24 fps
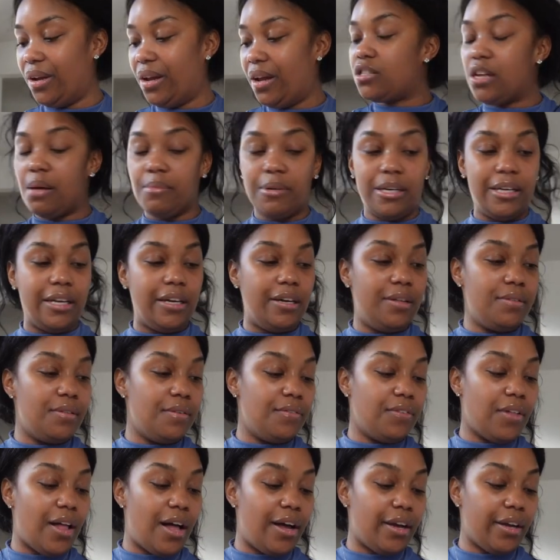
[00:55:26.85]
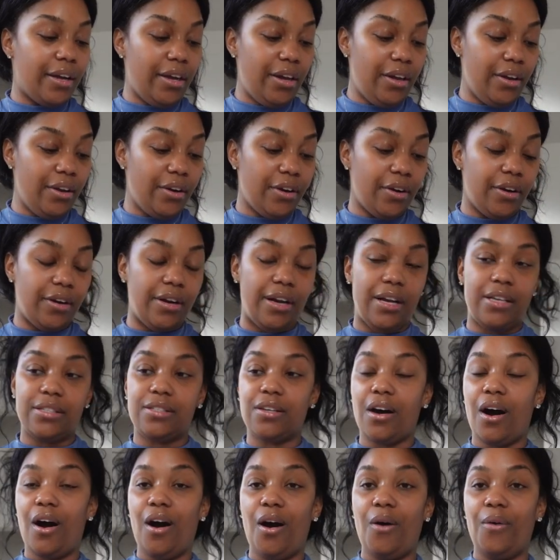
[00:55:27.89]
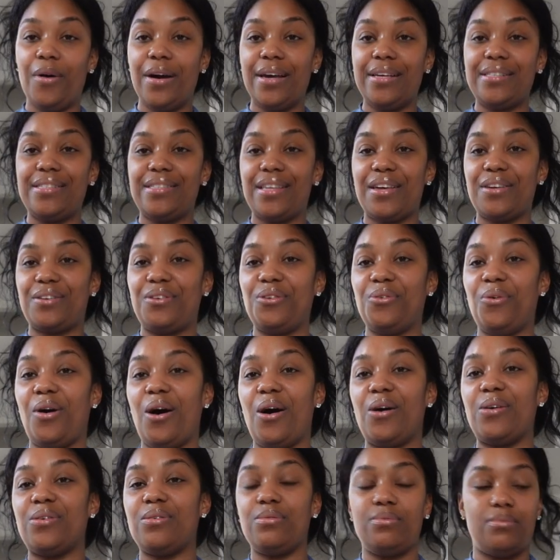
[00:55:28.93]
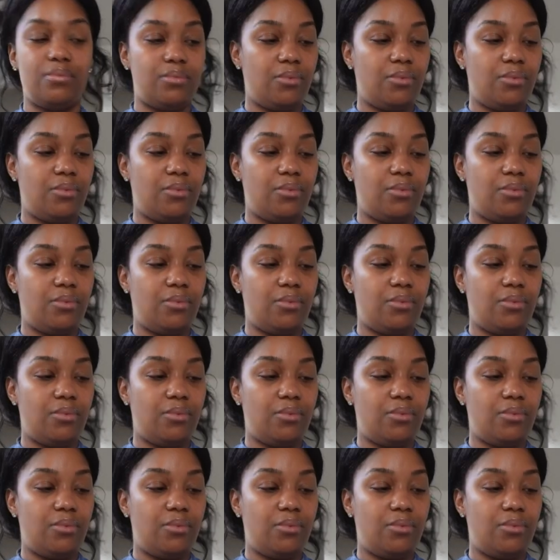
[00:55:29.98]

So I'm gonna end the vlog here. As always, thank you all.